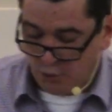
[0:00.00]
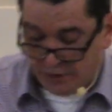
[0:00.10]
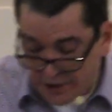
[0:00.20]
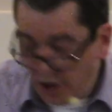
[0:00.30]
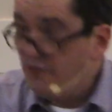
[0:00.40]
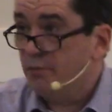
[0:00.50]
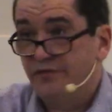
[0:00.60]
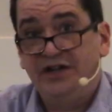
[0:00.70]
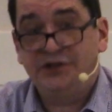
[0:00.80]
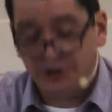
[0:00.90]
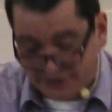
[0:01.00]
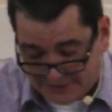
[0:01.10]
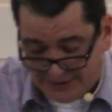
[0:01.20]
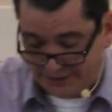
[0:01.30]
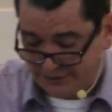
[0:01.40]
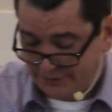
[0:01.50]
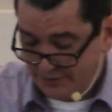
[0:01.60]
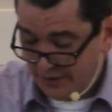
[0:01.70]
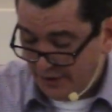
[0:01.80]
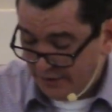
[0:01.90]
We know from Ephesians six
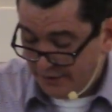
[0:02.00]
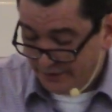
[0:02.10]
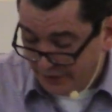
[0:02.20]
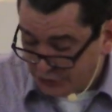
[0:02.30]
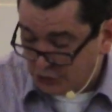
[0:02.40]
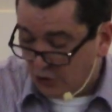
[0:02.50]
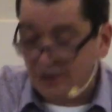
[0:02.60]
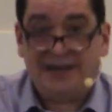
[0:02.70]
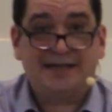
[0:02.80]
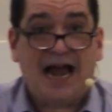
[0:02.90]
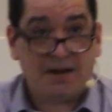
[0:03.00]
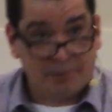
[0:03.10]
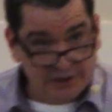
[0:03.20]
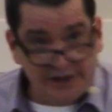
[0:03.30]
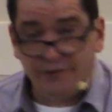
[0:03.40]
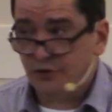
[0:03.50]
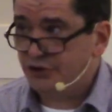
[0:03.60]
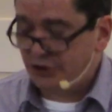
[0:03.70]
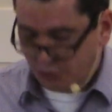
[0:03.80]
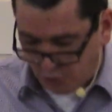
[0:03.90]
that they certainly attack
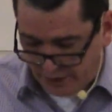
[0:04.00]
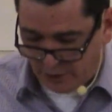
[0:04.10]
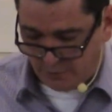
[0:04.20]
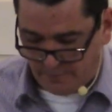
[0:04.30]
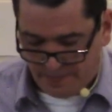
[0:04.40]
believers as well.